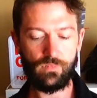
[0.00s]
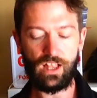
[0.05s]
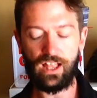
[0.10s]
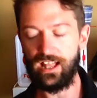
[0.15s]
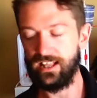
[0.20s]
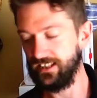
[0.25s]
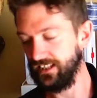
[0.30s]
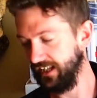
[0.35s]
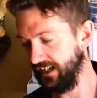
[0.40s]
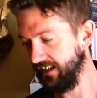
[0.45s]

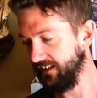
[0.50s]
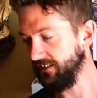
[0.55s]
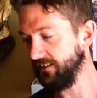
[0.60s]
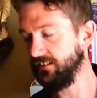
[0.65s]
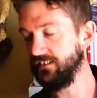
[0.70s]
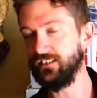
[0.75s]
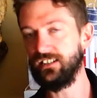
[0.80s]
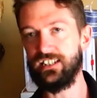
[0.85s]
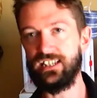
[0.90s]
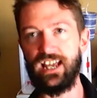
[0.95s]
and then
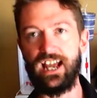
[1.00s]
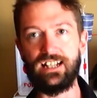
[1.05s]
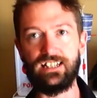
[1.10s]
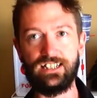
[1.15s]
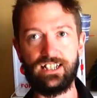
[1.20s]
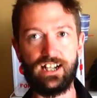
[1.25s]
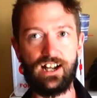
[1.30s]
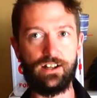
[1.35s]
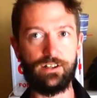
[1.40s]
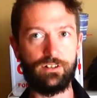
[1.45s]

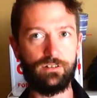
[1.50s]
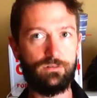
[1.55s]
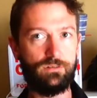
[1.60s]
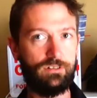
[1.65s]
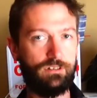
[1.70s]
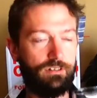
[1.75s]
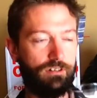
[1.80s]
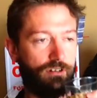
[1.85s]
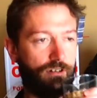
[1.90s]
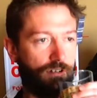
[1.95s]
Galliano.
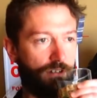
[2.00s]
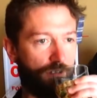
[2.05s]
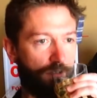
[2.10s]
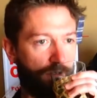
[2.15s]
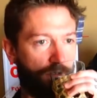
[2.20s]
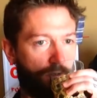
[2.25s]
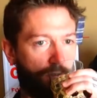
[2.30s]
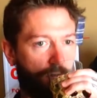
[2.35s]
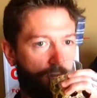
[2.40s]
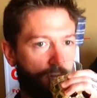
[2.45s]

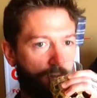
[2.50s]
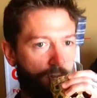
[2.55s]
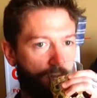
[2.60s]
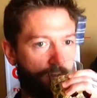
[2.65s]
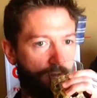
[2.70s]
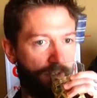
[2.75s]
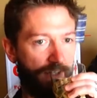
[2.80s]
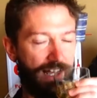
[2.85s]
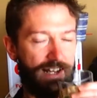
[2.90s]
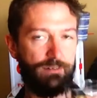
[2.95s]

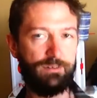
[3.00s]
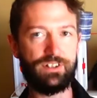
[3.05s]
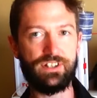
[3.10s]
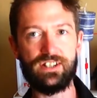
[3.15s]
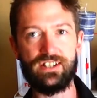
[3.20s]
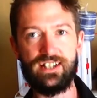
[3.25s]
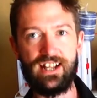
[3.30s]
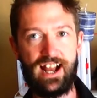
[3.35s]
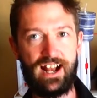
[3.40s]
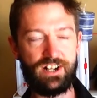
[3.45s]
And it was just
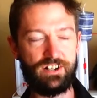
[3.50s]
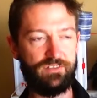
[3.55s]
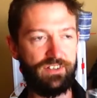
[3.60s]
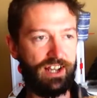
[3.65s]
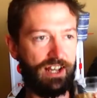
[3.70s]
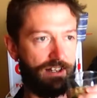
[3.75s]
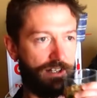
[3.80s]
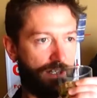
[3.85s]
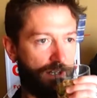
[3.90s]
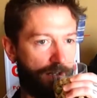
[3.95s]
a dash of
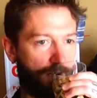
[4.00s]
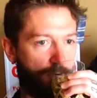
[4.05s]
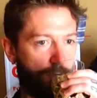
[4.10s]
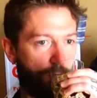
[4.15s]
Galliano.